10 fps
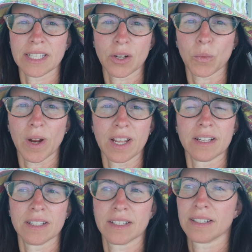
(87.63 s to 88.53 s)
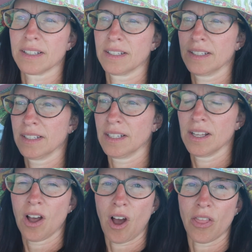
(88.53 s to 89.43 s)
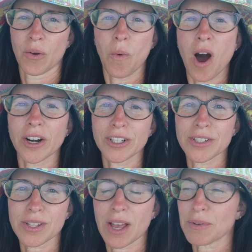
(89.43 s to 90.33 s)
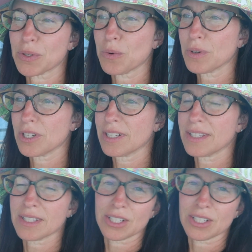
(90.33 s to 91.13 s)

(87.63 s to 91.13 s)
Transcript: like right on the water, so that was gorgeous.